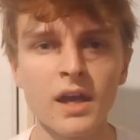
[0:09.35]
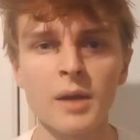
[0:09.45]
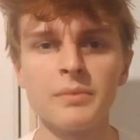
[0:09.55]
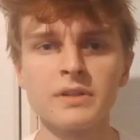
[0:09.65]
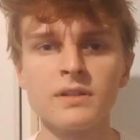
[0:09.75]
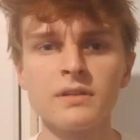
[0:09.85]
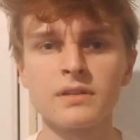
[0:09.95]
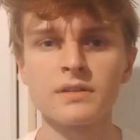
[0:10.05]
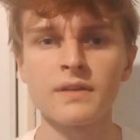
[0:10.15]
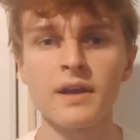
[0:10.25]
and we're going to
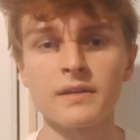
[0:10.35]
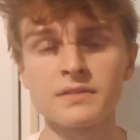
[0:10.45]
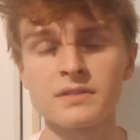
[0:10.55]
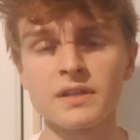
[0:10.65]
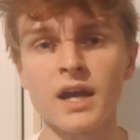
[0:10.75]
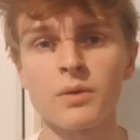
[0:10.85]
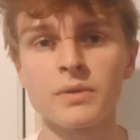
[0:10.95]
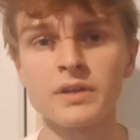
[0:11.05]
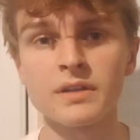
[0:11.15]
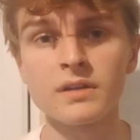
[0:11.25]
look at that and see how
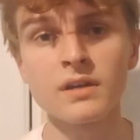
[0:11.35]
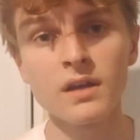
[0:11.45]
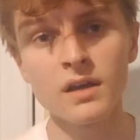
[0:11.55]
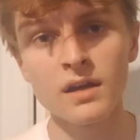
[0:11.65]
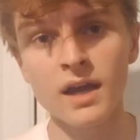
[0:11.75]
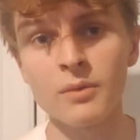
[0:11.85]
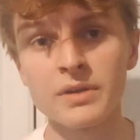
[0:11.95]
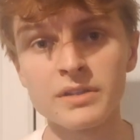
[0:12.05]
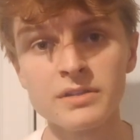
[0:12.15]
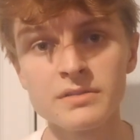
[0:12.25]
we
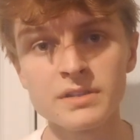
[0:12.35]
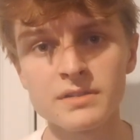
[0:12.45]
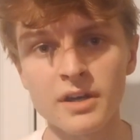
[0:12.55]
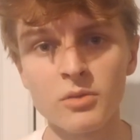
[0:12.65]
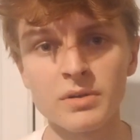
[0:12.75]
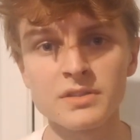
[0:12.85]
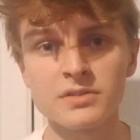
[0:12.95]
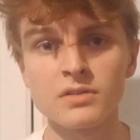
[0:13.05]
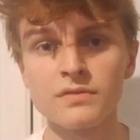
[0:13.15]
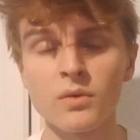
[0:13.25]
can use it to help us
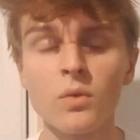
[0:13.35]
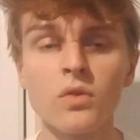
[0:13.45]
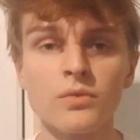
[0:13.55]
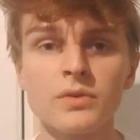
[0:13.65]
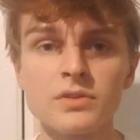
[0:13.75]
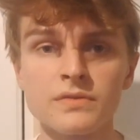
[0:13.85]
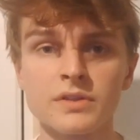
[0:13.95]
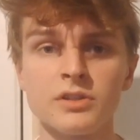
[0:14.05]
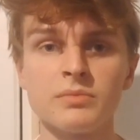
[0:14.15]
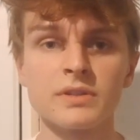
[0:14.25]
solve for all the roots of a
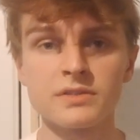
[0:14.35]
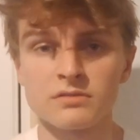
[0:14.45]
cubic.